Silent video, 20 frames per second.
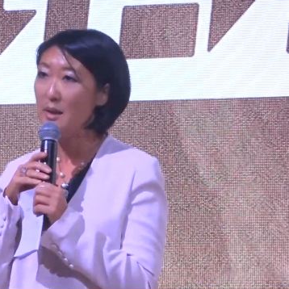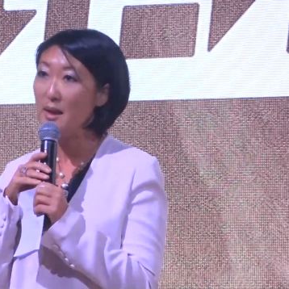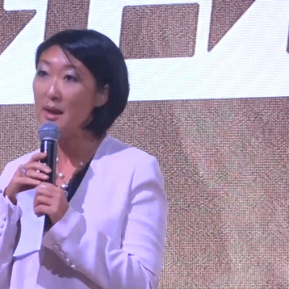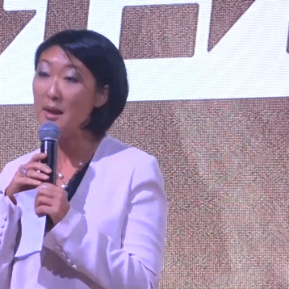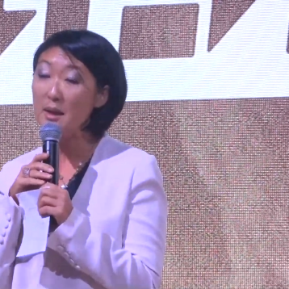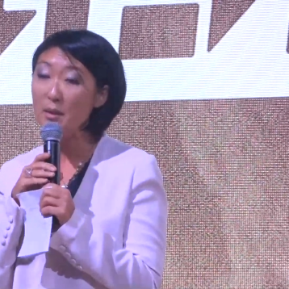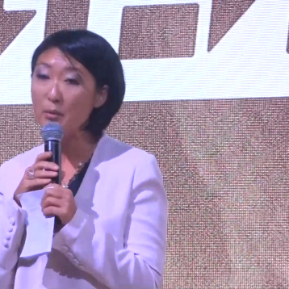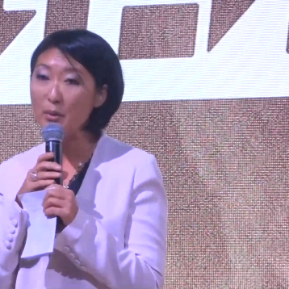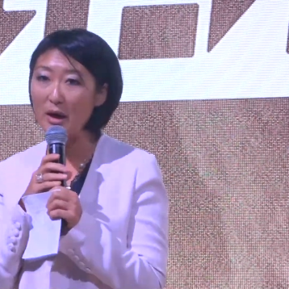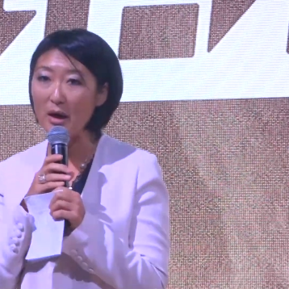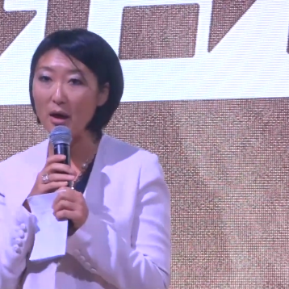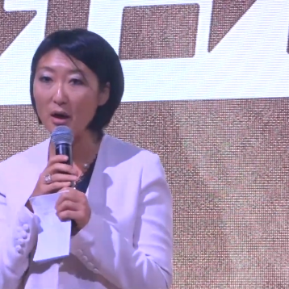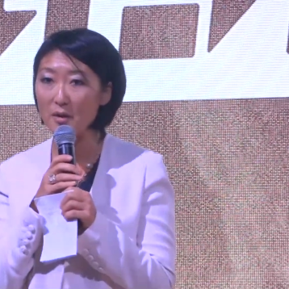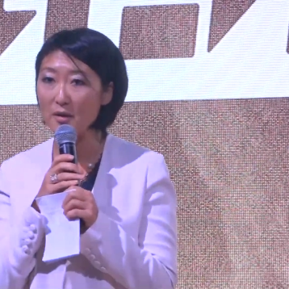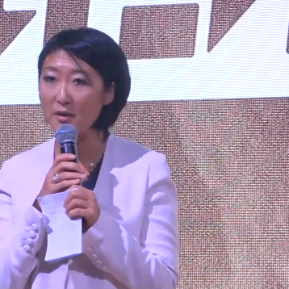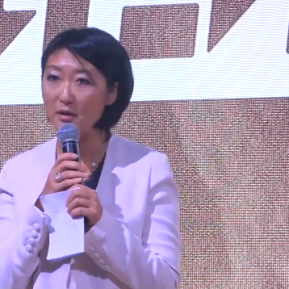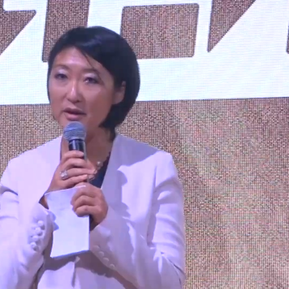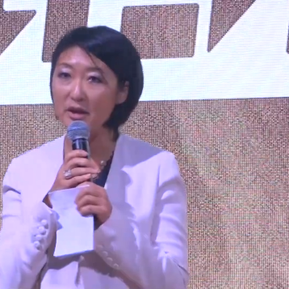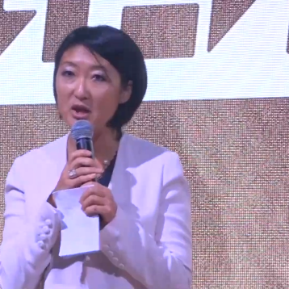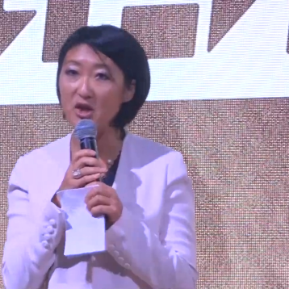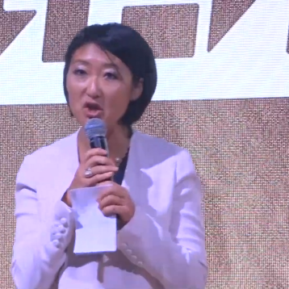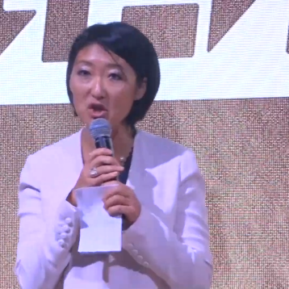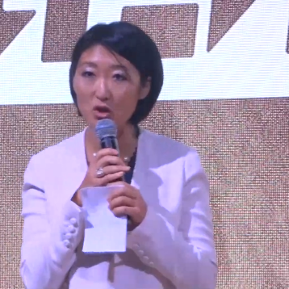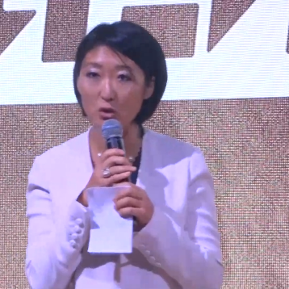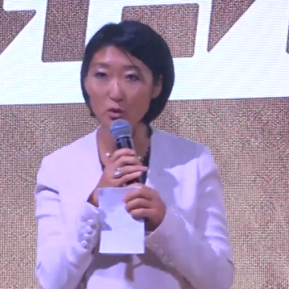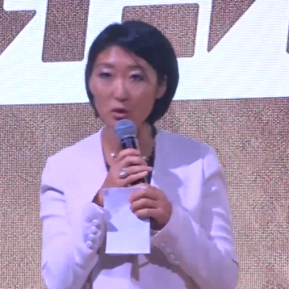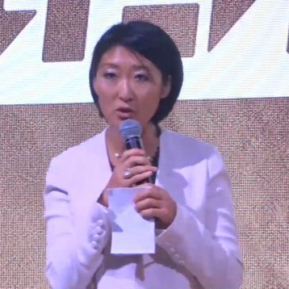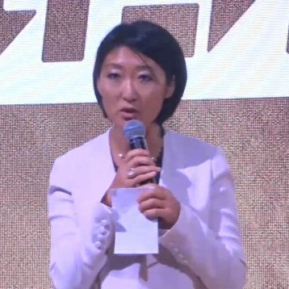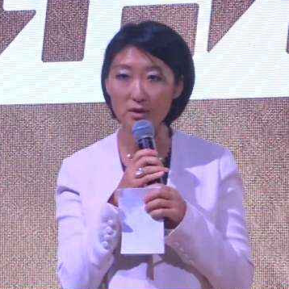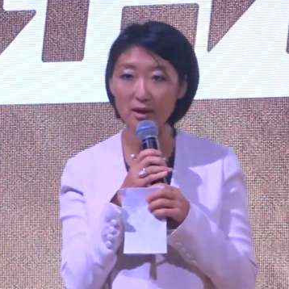Then there were other
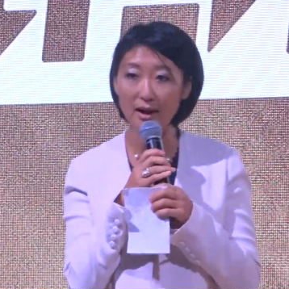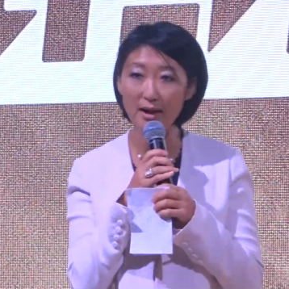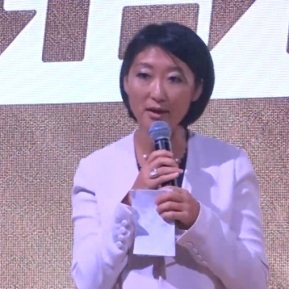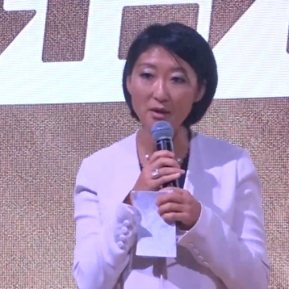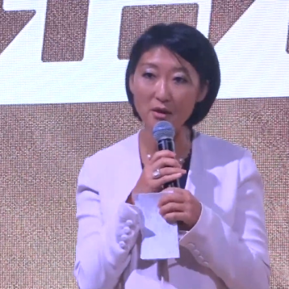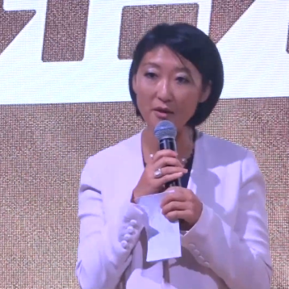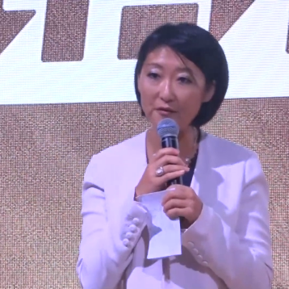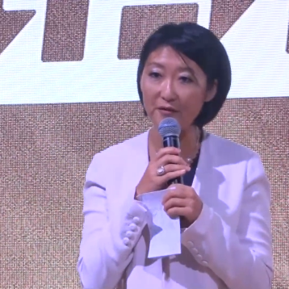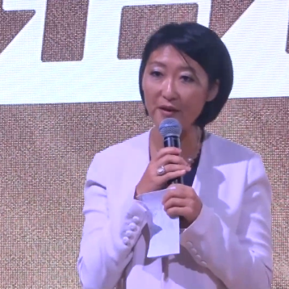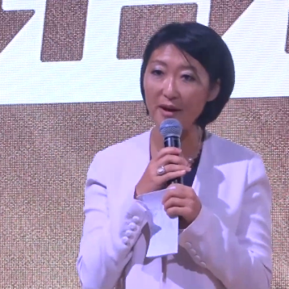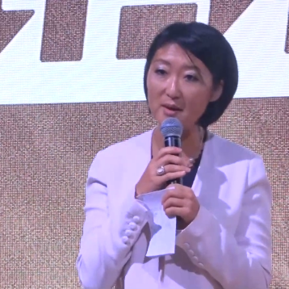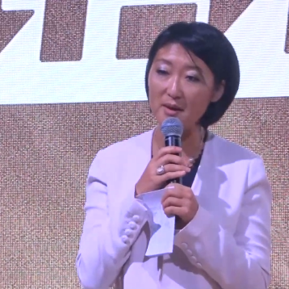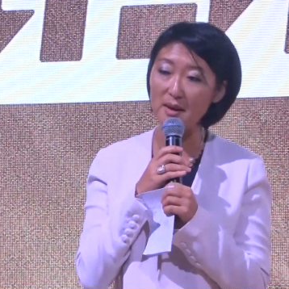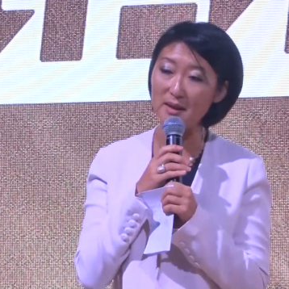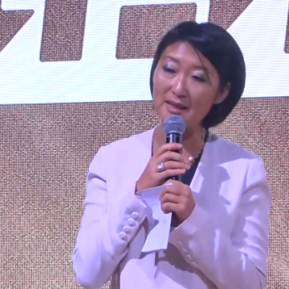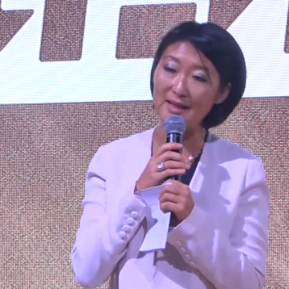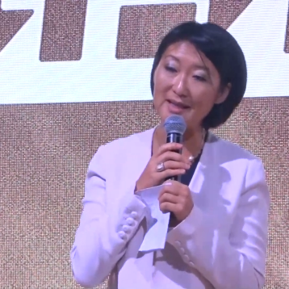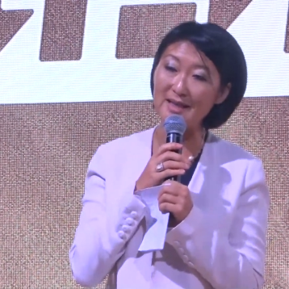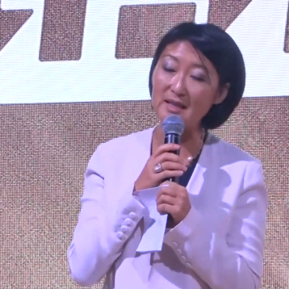issues, like the fact that